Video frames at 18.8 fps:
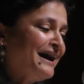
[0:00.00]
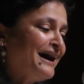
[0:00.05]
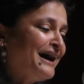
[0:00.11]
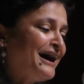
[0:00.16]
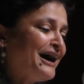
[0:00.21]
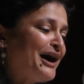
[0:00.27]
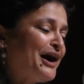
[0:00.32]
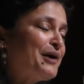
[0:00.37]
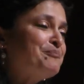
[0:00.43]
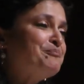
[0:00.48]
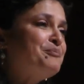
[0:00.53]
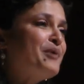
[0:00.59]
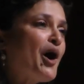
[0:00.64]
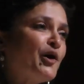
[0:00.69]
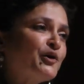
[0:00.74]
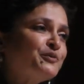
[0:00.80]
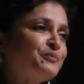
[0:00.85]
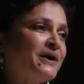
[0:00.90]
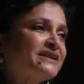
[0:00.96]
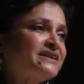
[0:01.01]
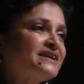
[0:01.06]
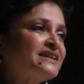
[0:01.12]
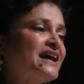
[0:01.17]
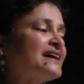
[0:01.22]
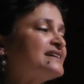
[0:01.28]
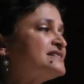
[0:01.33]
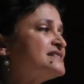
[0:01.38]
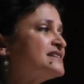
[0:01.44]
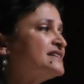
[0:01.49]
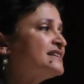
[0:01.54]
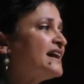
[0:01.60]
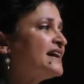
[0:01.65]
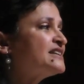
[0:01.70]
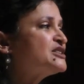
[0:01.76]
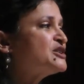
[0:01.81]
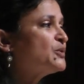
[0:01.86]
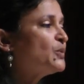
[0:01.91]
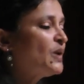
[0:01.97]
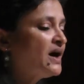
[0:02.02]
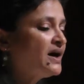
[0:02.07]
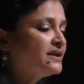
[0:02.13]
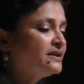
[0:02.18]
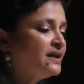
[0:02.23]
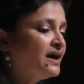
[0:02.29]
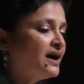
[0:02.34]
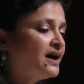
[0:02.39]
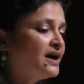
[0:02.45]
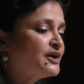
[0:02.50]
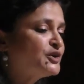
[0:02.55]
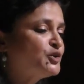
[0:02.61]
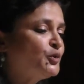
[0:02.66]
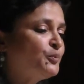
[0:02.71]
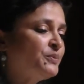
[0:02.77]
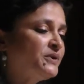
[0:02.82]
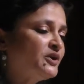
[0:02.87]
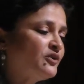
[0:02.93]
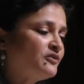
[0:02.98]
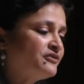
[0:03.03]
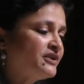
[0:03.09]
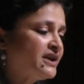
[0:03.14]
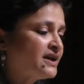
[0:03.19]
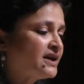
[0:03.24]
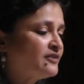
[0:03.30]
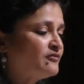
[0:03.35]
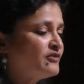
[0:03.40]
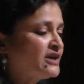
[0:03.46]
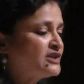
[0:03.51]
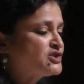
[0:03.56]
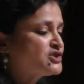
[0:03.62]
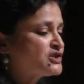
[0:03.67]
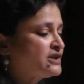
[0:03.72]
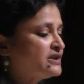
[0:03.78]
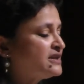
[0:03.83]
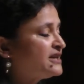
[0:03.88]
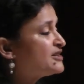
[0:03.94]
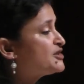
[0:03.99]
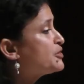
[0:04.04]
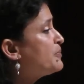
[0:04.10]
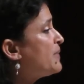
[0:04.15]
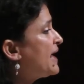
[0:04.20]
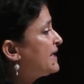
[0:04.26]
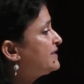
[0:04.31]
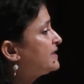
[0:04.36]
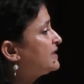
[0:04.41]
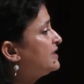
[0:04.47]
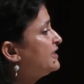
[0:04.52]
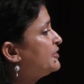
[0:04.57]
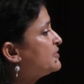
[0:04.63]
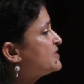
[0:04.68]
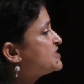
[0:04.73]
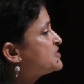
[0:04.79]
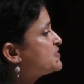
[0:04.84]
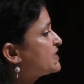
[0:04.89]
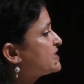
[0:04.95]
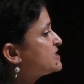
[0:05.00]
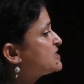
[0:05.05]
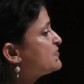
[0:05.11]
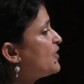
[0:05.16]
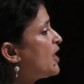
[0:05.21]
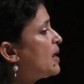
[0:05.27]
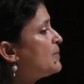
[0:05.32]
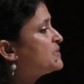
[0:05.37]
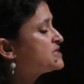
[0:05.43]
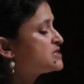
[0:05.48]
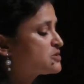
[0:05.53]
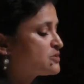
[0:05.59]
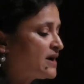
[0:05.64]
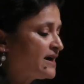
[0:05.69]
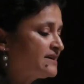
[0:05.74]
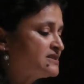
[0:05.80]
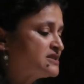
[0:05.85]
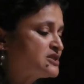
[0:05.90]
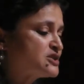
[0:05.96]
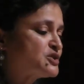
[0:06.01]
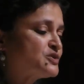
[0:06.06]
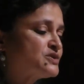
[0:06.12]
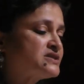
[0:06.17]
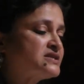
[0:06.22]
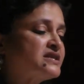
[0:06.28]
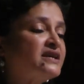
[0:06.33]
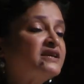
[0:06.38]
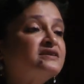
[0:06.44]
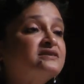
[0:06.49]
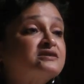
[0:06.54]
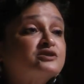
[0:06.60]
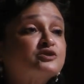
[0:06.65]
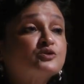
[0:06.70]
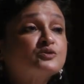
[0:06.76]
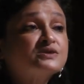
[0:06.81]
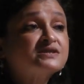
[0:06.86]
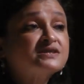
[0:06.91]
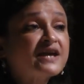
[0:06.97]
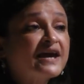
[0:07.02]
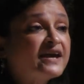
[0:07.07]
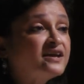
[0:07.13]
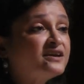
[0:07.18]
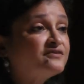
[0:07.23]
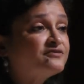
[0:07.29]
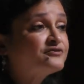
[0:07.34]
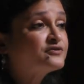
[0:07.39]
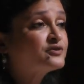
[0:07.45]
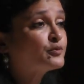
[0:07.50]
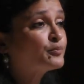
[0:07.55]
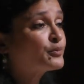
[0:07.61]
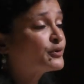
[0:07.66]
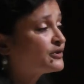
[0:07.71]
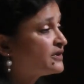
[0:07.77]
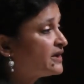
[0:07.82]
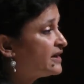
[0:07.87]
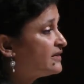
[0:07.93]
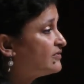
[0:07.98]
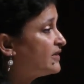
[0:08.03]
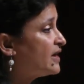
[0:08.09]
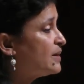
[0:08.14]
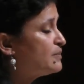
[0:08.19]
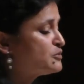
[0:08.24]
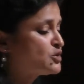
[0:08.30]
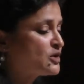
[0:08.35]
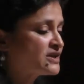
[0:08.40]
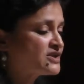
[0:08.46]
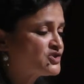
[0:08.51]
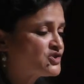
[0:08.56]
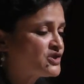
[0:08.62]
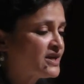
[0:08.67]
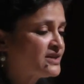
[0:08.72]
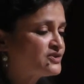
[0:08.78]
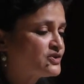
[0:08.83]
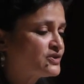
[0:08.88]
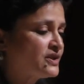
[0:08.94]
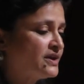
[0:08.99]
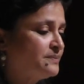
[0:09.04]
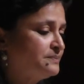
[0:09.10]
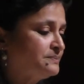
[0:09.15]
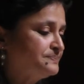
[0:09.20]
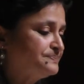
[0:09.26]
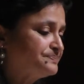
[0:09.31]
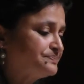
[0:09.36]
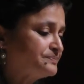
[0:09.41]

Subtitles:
bound by the 1991 UPOV convention that dramatically restricts farmers' rights to seeds, to save, to protect them, to exchange them.